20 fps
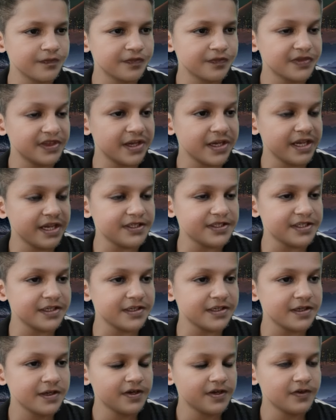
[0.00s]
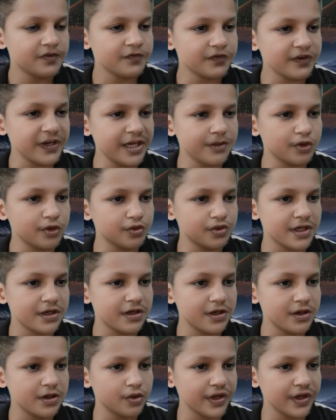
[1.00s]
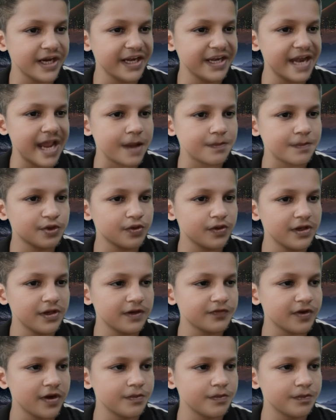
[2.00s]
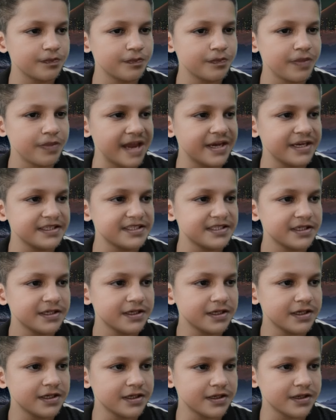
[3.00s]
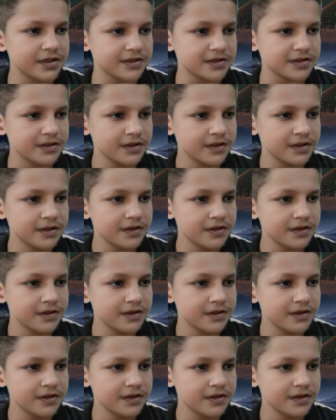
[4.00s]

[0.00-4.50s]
the hated freebooter who kidnapped Quill from planet Earth